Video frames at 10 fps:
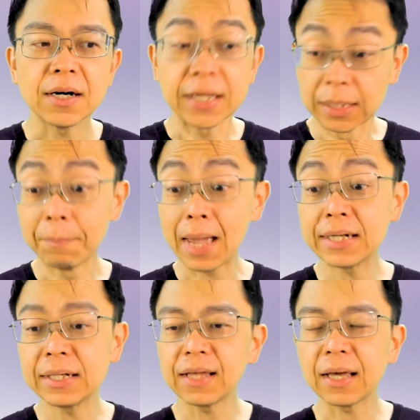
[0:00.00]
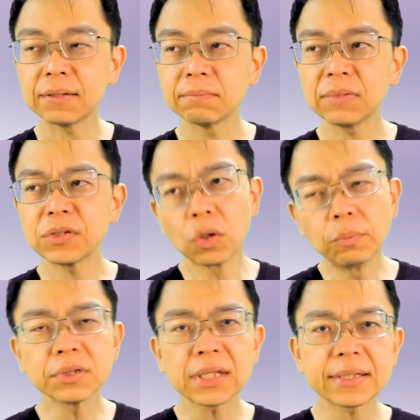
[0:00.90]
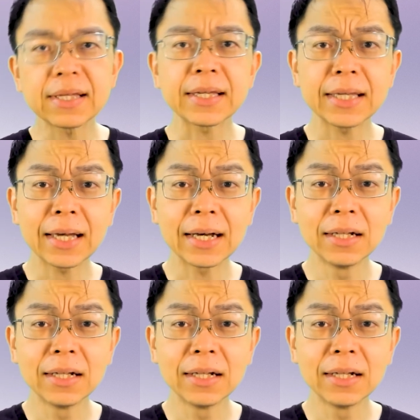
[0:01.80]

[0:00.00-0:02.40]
in a manner that is almost like taking